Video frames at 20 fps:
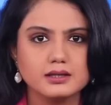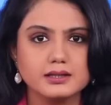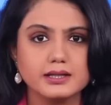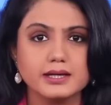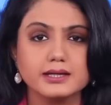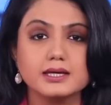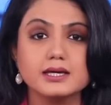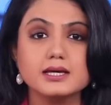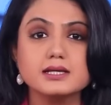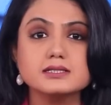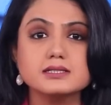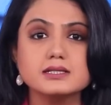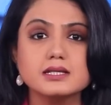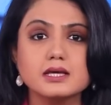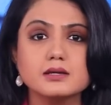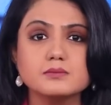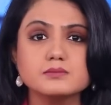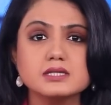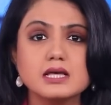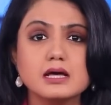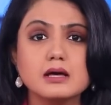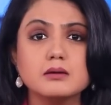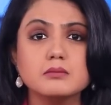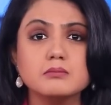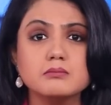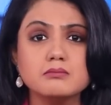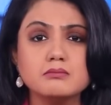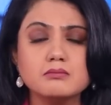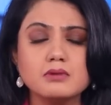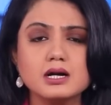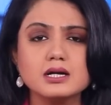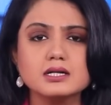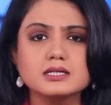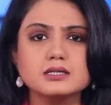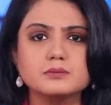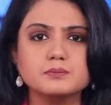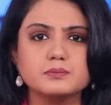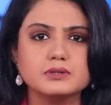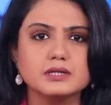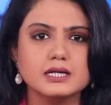Their case names
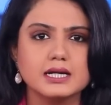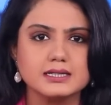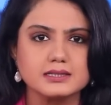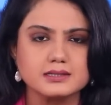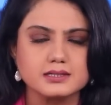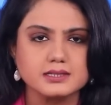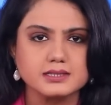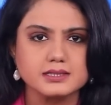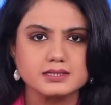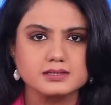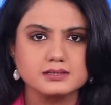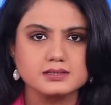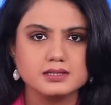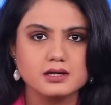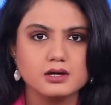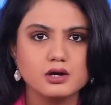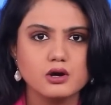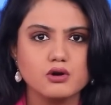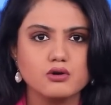multiple entities.